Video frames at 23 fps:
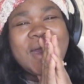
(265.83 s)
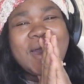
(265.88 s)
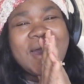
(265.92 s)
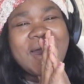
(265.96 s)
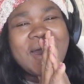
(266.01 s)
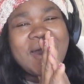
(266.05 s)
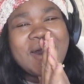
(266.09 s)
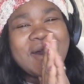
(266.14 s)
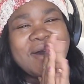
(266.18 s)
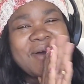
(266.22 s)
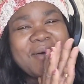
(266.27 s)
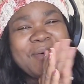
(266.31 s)

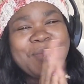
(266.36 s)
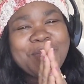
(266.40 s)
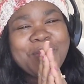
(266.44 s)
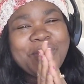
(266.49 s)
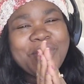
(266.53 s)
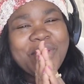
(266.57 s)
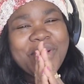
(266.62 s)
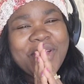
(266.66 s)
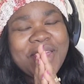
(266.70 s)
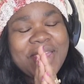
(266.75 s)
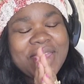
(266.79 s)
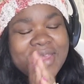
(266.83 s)
Oh
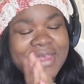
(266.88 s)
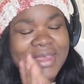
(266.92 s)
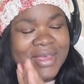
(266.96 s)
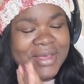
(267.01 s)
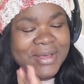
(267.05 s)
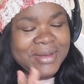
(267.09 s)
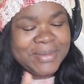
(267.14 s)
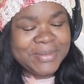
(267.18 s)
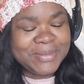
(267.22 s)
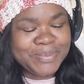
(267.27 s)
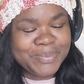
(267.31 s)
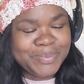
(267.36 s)
boy.
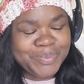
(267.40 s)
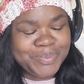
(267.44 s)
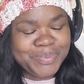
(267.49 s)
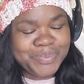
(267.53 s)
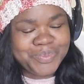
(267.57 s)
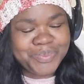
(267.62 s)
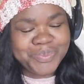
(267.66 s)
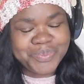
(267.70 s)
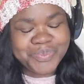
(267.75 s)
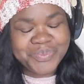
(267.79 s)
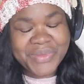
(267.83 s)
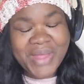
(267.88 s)

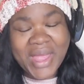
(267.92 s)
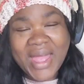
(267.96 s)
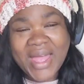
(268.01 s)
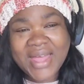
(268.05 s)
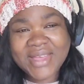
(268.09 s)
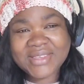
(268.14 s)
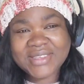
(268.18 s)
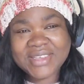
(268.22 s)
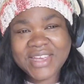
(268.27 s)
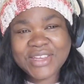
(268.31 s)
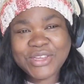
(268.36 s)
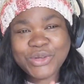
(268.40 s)
I
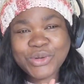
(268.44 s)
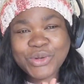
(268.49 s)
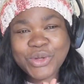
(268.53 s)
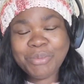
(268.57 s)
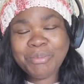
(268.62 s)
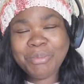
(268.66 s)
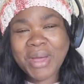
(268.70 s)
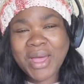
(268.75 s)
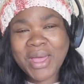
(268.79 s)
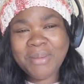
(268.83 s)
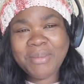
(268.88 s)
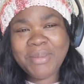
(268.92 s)
said you could
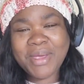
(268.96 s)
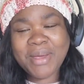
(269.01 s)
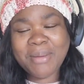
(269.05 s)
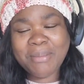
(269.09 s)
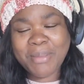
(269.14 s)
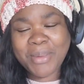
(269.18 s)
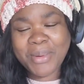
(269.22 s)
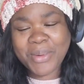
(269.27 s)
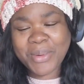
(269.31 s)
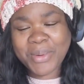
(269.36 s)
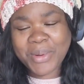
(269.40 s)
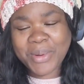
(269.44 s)
buy me a
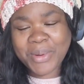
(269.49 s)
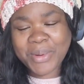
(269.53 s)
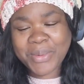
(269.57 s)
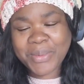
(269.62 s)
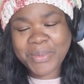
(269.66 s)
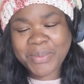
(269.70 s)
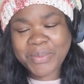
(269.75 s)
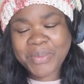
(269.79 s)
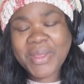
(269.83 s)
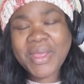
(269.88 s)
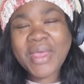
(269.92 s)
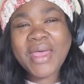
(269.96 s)
book.
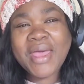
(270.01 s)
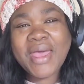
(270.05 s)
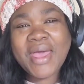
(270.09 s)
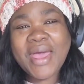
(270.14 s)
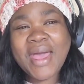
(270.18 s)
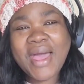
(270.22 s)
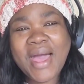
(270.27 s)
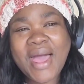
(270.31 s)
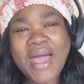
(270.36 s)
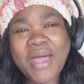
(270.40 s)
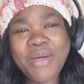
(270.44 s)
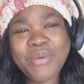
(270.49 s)

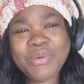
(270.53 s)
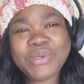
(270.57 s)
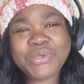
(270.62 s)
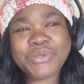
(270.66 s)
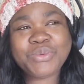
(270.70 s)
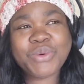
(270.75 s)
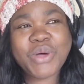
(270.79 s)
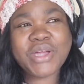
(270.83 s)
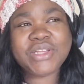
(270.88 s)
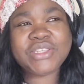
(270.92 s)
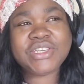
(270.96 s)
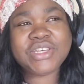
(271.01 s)
I was
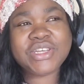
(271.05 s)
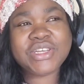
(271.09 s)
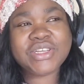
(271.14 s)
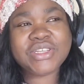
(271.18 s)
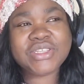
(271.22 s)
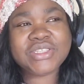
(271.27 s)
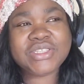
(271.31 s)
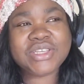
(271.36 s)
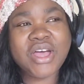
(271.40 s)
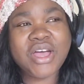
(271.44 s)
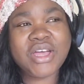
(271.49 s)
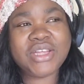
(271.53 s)
watching
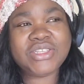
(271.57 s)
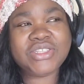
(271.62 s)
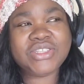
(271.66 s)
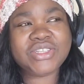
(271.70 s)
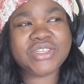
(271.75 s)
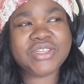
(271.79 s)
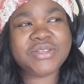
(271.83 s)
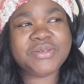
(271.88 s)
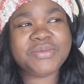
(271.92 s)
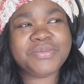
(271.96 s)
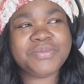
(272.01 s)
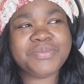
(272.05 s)

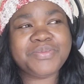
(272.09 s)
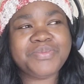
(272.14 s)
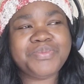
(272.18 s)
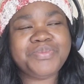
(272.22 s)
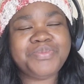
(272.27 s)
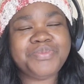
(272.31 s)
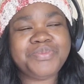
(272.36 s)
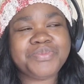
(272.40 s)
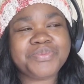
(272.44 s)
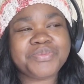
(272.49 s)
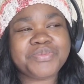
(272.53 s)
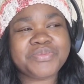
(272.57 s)
Cassandra
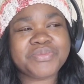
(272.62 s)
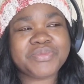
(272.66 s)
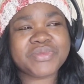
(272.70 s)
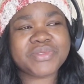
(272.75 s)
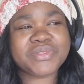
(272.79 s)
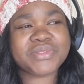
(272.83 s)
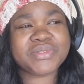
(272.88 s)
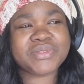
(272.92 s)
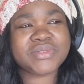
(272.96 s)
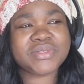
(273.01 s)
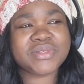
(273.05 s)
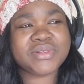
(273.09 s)

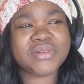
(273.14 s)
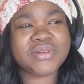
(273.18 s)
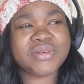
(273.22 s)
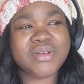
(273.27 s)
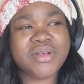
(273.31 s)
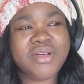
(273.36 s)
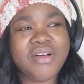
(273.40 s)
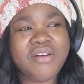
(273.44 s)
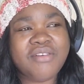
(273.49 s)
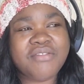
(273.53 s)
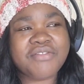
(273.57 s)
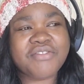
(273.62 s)

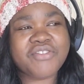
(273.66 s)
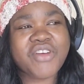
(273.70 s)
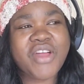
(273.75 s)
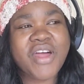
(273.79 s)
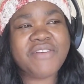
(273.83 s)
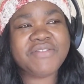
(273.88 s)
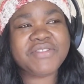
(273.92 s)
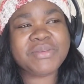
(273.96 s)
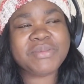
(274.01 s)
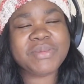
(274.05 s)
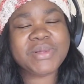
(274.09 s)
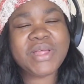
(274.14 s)
of
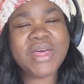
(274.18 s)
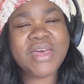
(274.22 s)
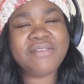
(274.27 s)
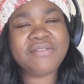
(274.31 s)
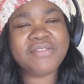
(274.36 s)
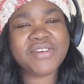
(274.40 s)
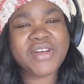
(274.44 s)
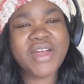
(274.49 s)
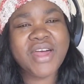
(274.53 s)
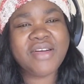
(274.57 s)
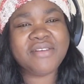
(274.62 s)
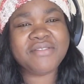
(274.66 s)
Craftable
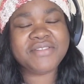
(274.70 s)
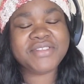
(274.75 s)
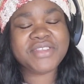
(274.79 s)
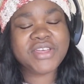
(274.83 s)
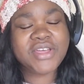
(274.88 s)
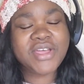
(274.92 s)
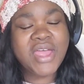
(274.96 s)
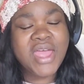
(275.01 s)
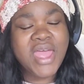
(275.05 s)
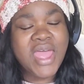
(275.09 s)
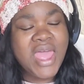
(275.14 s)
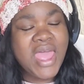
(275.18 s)
Ever
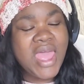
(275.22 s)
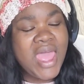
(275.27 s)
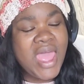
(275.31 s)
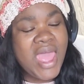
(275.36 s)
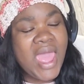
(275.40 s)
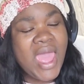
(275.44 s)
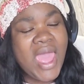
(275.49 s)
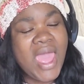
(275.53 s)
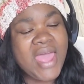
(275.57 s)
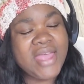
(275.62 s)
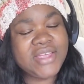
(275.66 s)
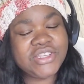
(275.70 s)
After,
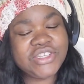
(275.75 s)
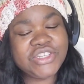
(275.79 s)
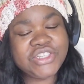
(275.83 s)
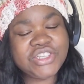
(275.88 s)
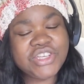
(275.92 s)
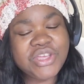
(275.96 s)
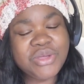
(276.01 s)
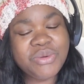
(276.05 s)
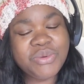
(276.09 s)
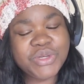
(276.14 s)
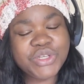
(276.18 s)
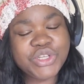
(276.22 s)
and
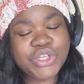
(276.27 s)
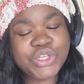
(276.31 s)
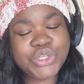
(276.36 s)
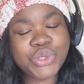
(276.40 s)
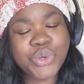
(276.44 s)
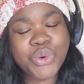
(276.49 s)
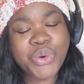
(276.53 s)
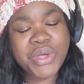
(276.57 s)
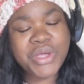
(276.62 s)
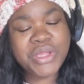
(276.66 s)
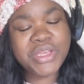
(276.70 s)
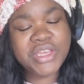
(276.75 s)
she was
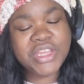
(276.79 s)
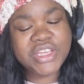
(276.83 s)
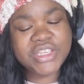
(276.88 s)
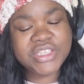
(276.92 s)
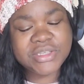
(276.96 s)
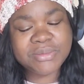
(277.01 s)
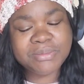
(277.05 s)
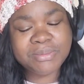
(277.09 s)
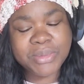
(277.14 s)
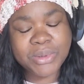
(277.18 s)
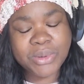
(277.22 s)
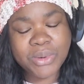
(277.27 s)
showing this
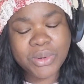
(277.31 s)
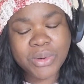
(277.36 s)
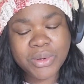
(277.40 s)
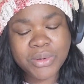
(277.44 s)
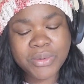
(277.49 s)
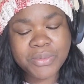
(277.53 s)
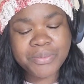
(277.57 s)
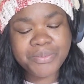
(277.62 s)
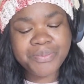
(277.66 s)
book.